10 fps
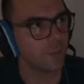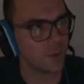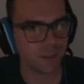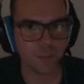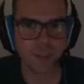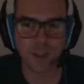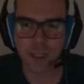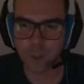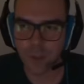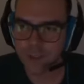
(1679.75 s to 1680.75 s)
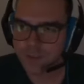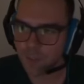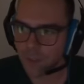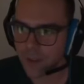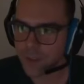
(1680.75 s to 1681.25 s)
possible that I break
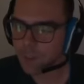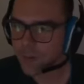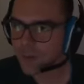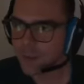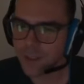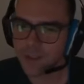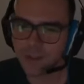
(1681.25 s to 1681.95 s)
something up then,